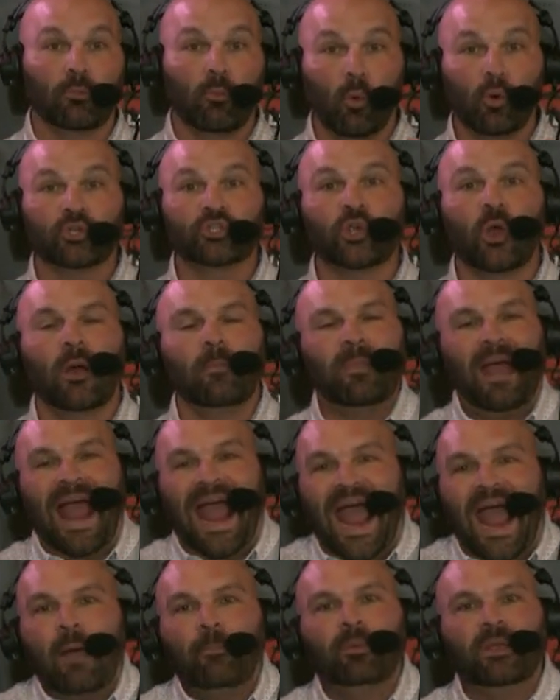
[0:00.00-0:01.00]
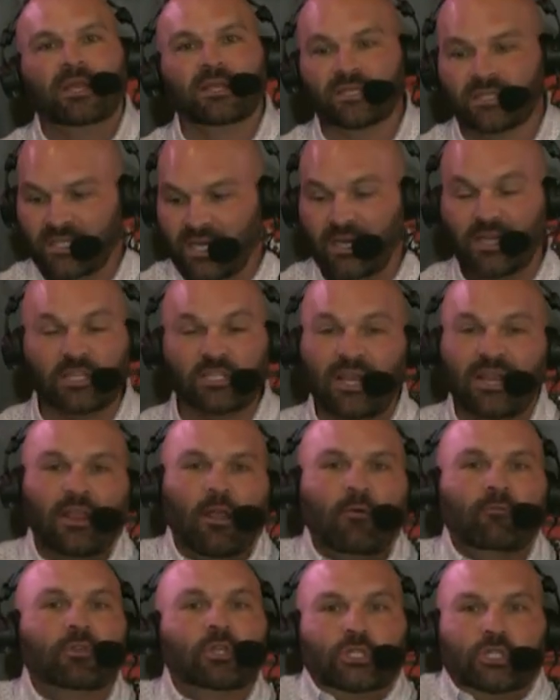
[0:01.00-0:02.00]
More so, I'm happy to see because like
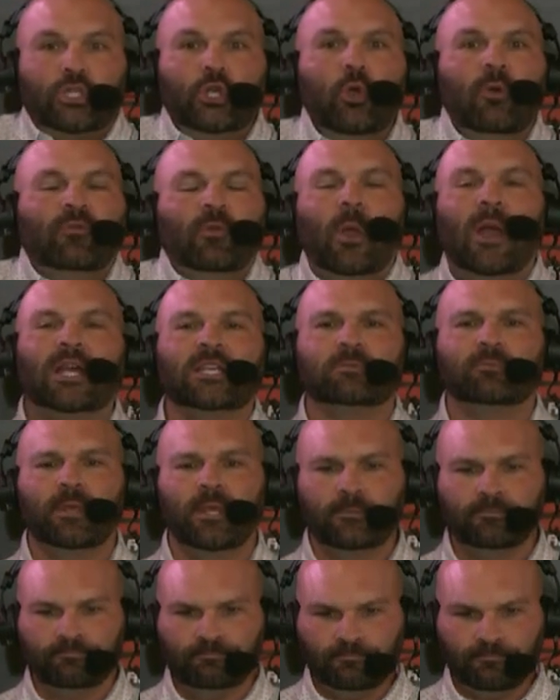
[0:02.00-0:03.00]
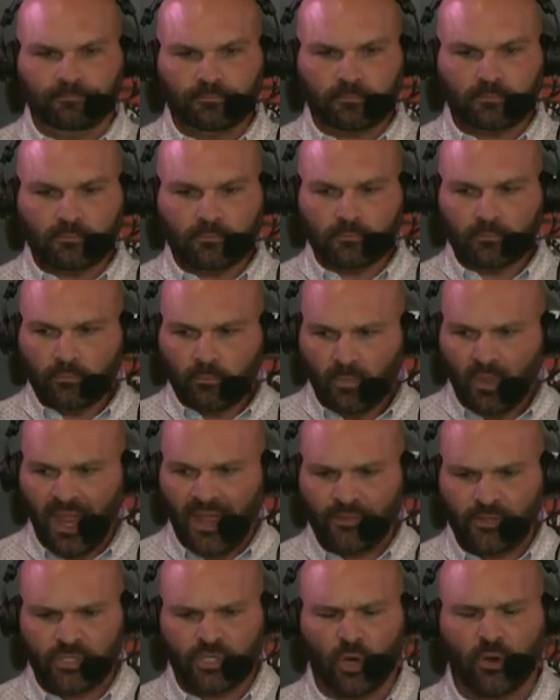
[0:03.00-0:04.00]
of the two, if you ask me
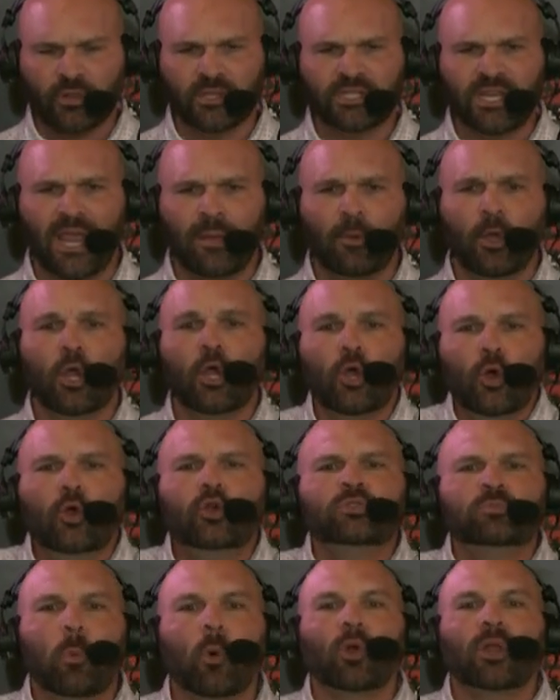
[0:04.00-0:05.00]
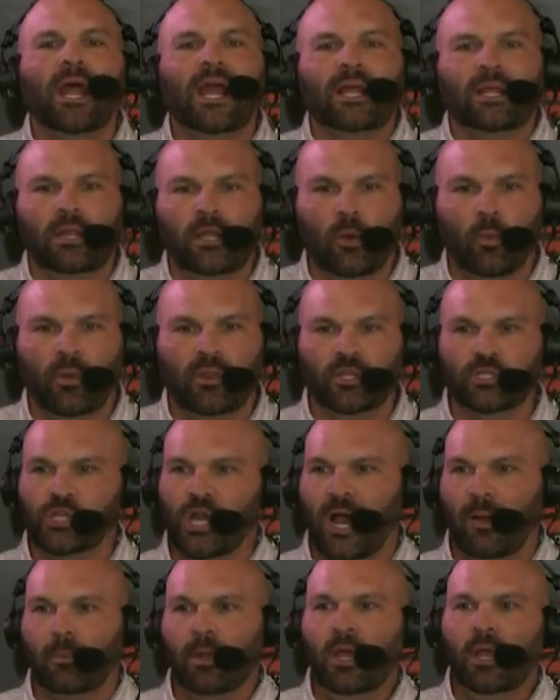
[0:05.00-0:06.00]
at the start of this camp, who's more likely to win the
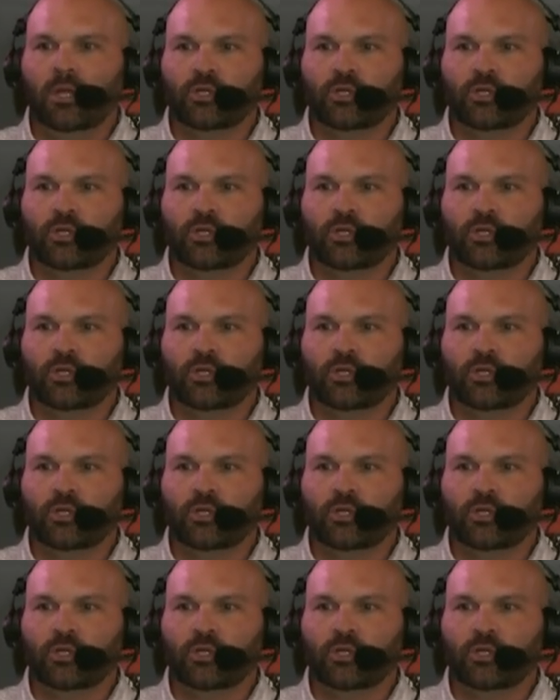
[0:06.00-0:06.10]
job?